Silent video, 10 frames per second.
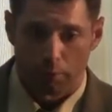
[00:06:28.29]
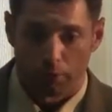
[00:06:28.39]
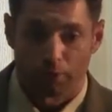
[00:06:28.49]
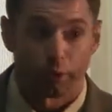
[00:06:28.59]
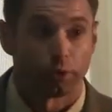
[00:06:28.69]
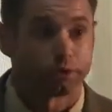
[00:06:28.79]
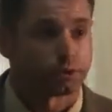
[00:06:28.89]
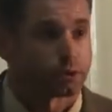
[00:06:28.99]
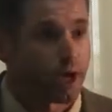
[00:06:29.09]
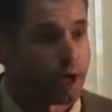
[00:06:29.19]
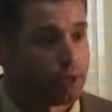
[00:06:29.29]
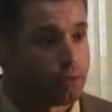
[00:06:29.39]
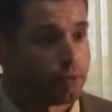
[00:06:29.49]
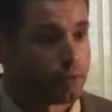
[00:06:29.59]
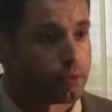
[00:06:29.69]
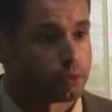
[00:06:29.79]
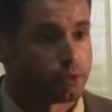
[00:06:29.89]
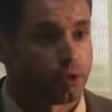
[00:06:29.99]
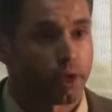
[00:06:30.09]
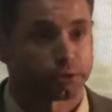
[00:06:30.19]
The Federalist Society favors
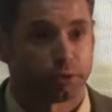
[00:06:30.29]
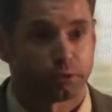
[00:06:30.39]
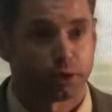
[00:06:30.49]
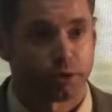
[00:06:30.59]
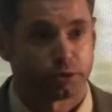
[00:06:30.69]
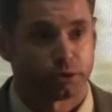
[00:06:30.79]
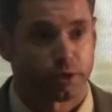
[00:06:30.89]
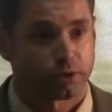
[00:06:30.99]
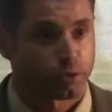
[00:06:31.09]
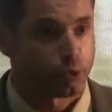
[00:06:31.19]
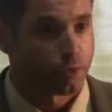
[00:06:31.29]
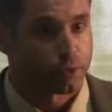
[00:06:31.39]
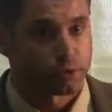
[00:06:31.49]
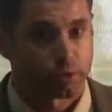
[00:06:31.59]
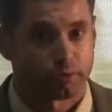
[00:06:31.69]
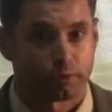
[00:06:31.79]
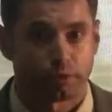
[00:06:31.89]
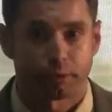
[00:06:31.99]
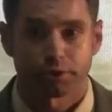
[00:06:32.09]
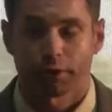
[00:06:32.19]
the election of judges, and that's a group of conservative
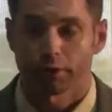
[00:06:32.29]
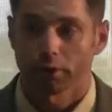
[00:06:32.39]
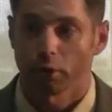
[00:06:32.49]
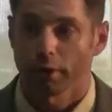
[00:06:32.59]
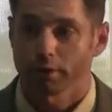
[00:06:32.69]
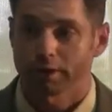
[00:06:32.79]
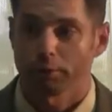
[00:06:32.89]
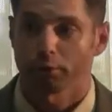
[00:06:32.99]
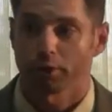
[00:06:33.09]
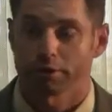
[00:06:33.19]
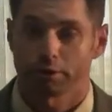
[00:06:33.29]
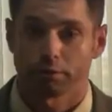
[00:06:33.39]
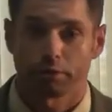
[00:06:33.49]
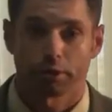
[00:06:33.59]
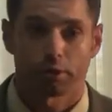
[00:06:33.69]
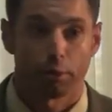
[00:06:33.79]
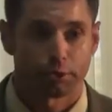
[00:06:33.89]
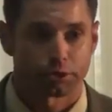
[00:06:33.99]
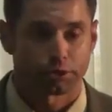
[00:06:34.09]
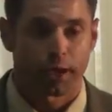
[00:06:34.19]
libertarian lawyers. I'm the president of the
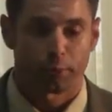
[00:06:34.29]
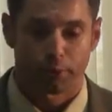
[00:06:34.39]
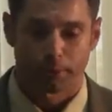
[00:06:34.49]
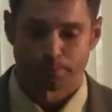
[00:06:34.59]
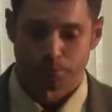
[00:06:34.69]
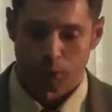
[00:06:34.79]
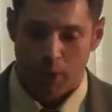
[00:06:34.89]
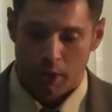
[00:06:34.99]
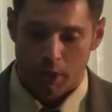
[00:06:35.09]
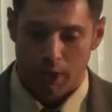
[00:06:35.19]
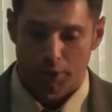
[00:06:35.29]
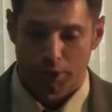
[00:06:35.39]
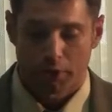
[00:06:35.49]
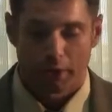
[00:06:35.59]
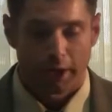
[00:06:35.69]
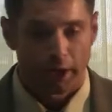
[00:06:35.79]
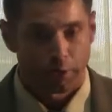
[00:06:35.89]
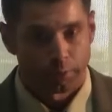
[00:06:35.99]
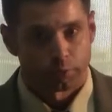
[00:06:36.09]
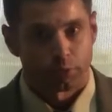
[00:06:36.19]
Columbus chapter. On the other
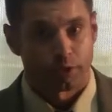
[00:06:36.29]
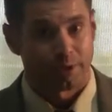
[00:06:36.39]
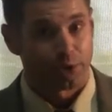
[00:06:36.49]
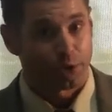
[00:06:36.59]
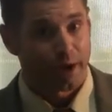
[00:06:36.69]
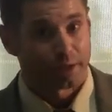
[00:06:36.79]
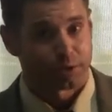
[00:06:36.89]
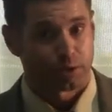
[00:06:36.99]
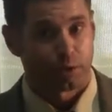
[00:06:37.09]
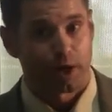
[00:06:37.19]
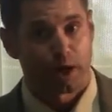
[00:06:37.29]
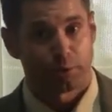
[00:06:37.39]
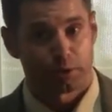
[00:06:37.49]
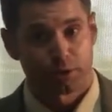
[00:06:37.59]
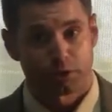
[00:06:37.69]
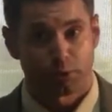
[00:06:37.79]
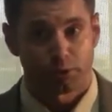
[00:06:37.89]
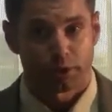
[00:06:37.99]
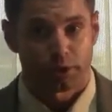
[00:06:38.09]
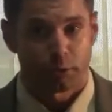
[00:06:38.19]
hand, the Democrats in the Ohio Municipal
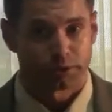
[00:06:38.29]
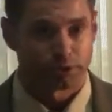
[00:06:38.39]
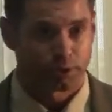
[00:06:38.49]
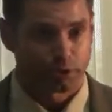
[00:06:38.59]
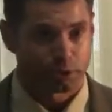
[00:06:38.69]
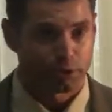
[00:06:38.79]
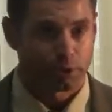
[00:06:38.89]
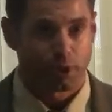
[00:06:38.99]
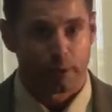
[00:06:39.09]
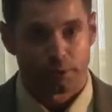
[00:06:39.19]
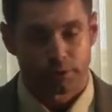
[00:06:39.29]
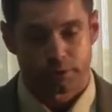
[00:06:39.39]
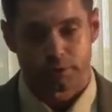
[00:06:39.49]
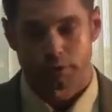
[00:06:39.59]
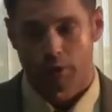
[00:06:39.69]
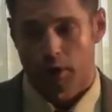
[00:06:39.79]
League, which is the city lobbyists